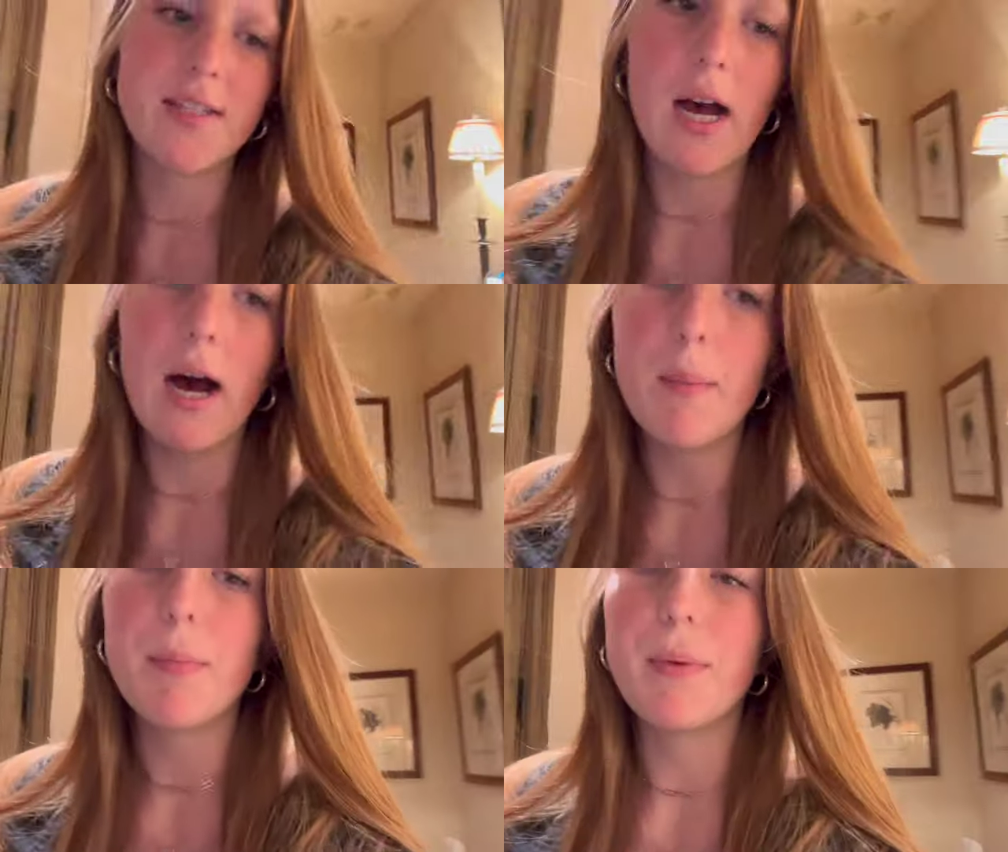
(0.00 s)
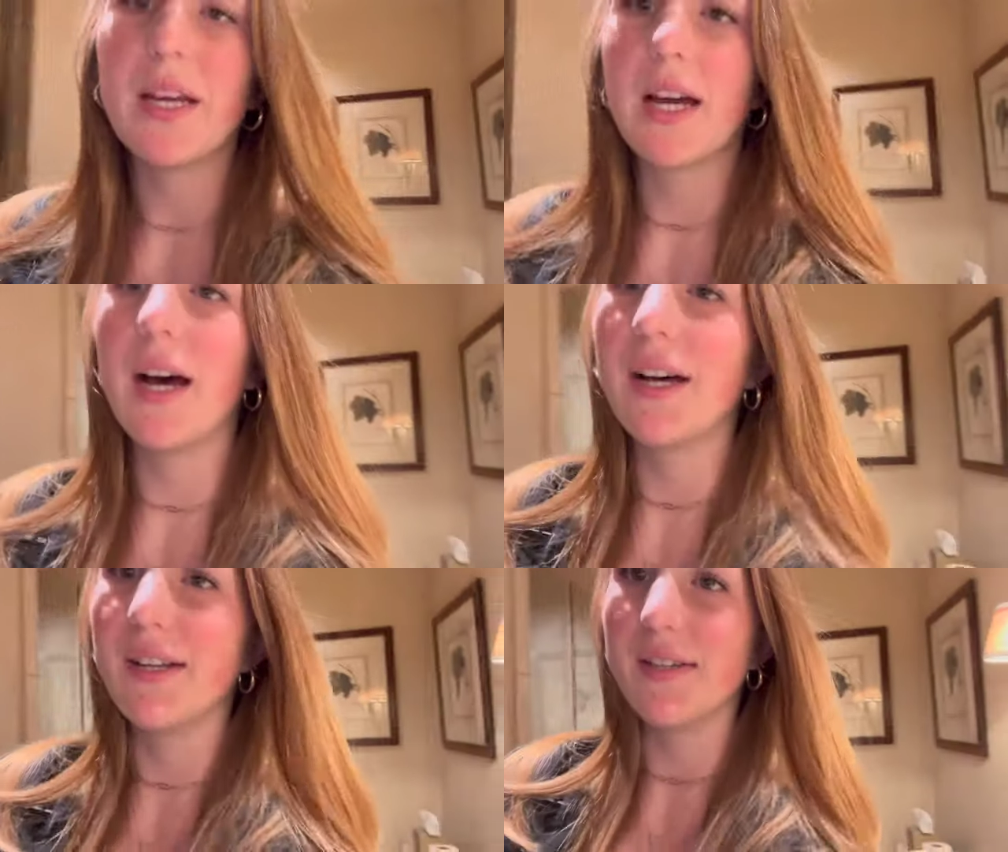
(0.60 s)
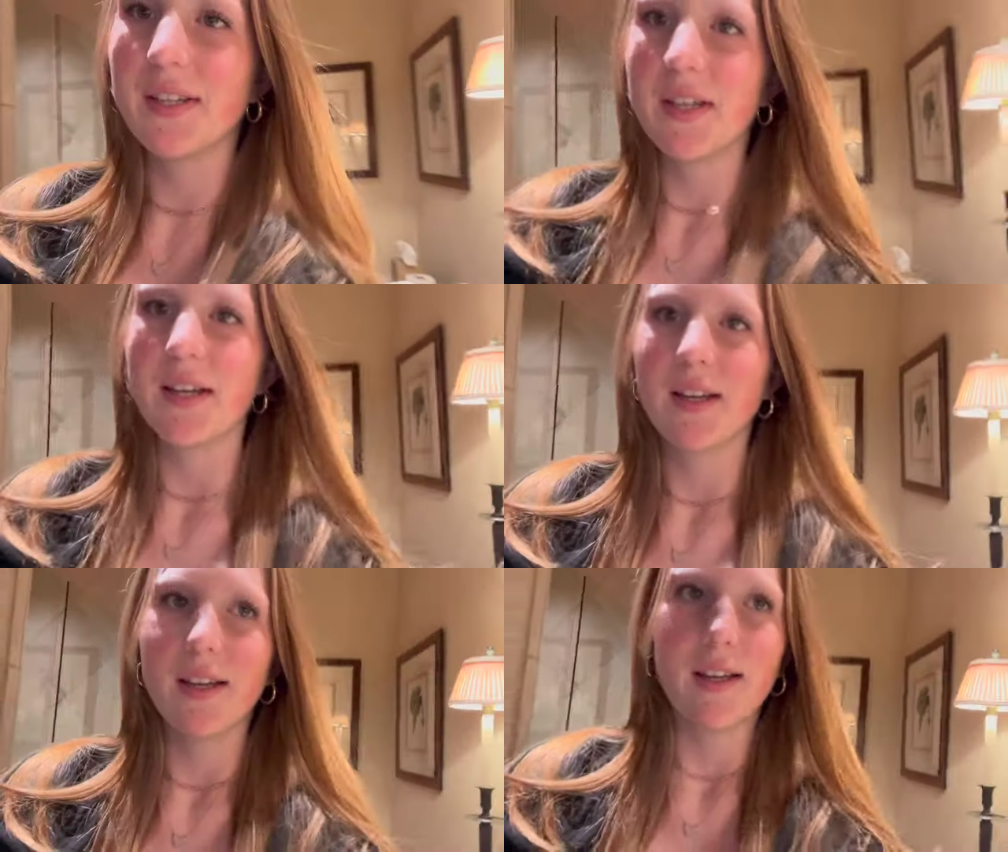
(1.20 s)
up, because
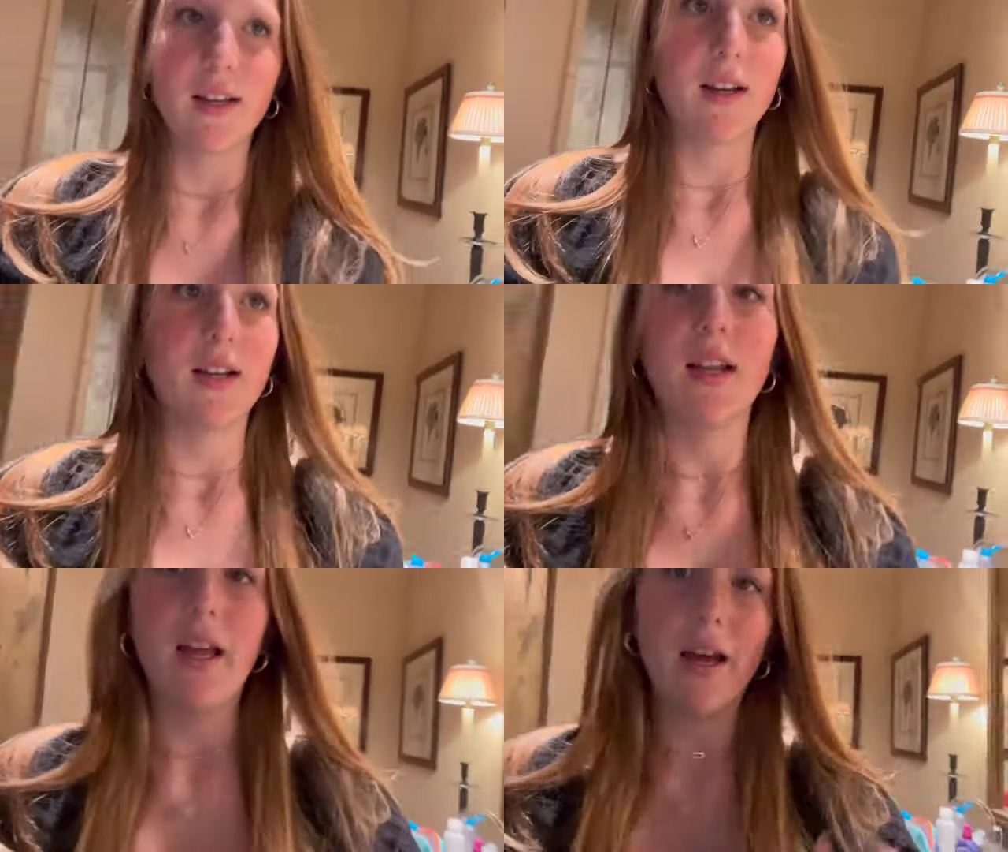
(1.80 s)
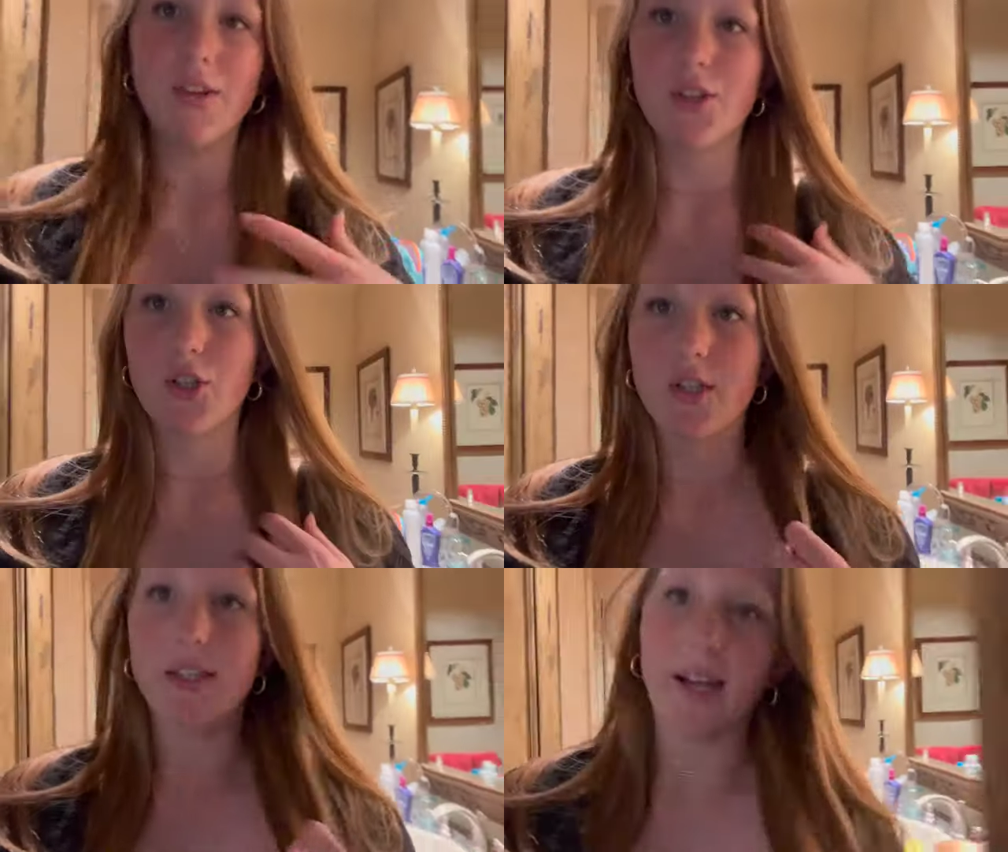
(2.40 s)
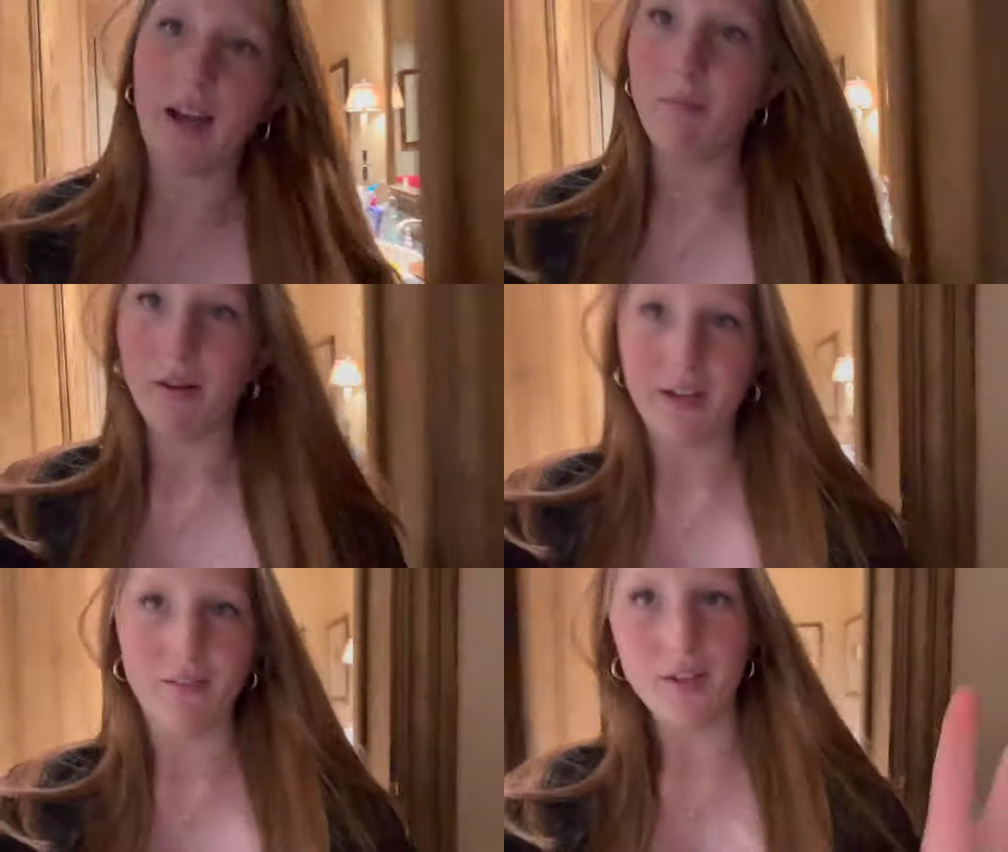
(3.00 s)
it's just like I've
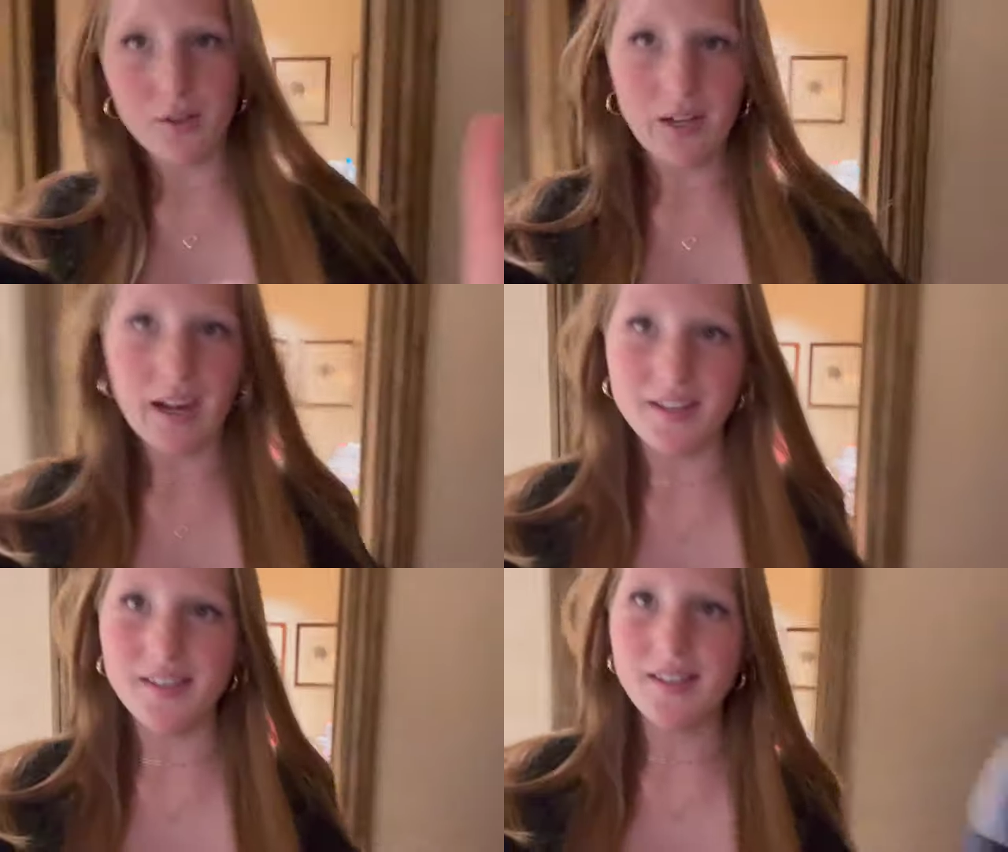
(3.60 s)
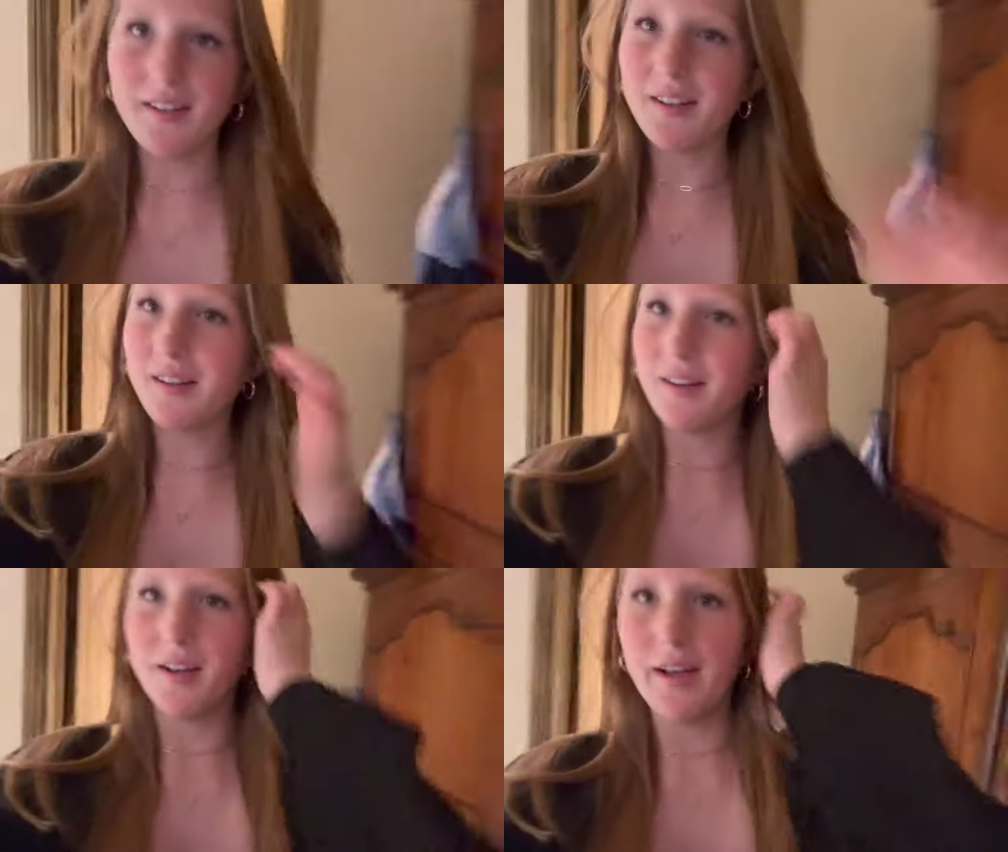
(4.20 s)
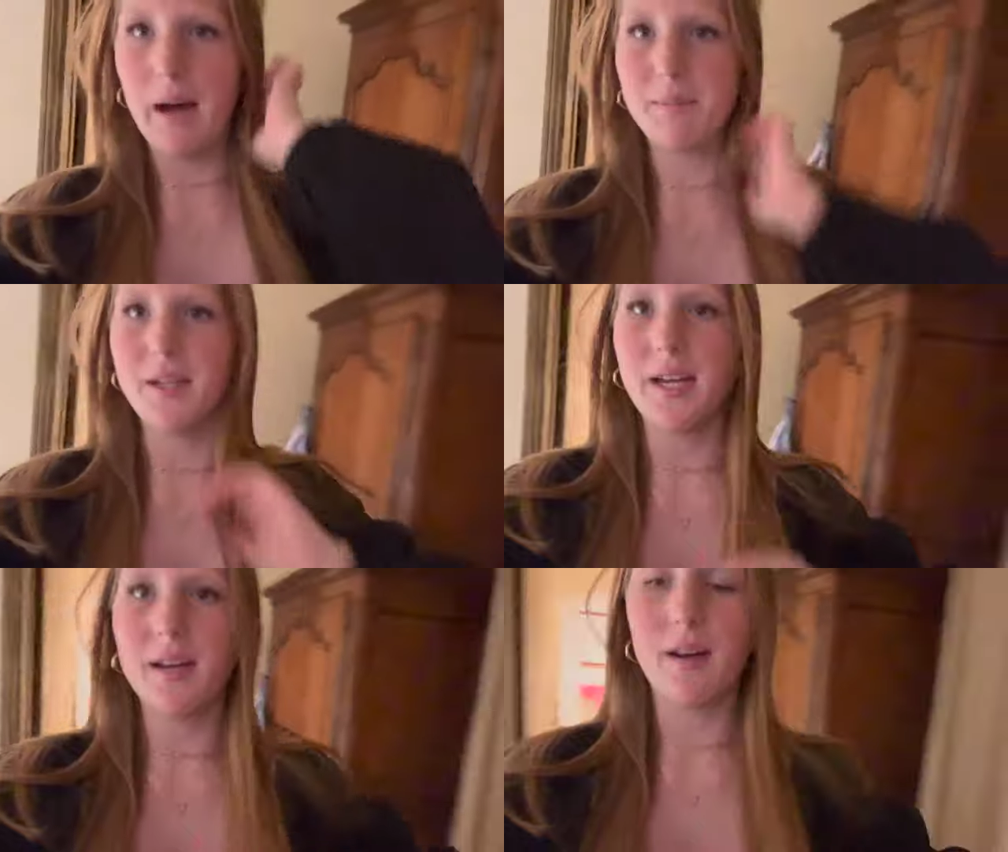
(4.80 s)
been giving you guys an
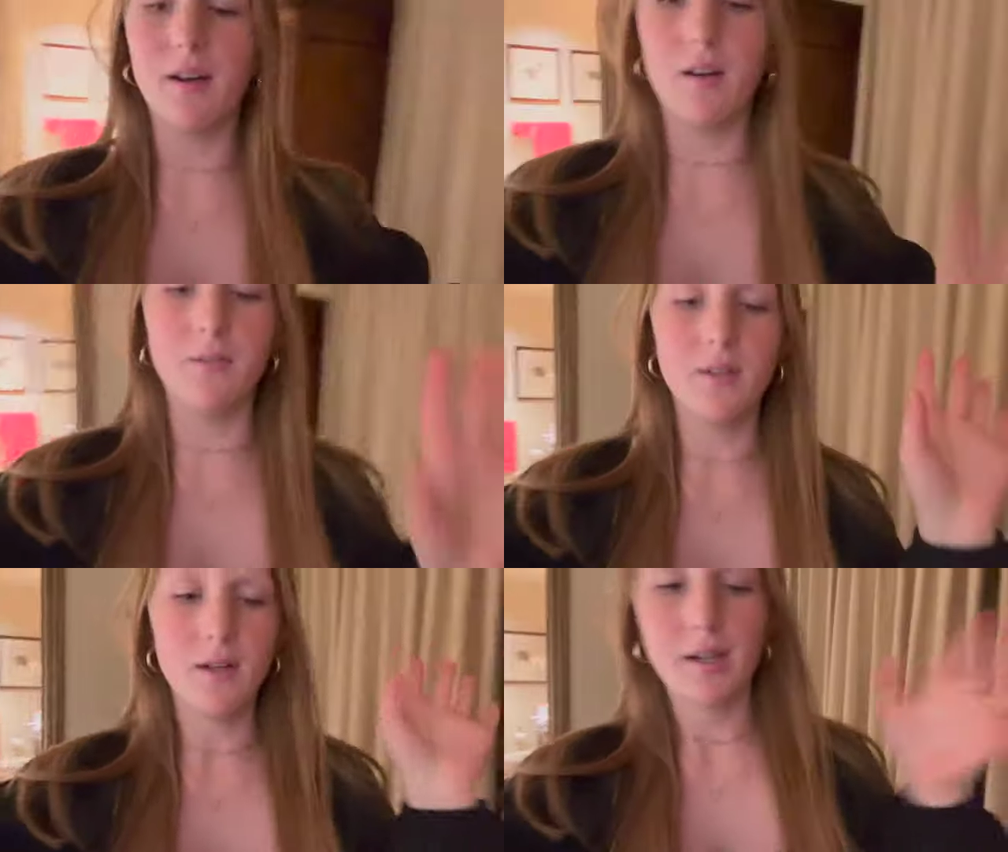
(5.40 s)
update of